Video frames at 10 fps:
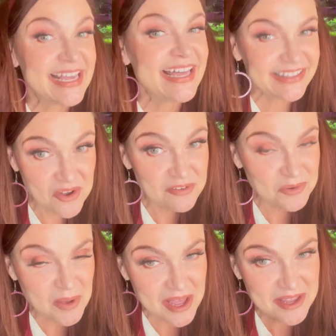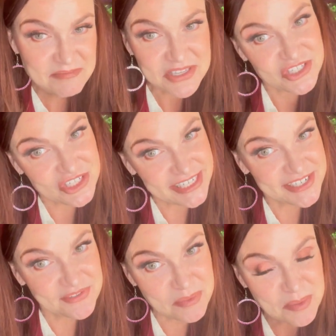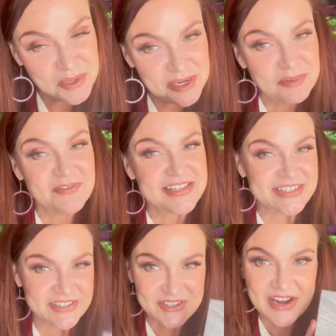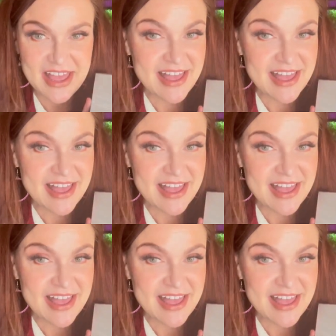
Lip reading: Hello everyone, Miss G here from the Beauty Professor.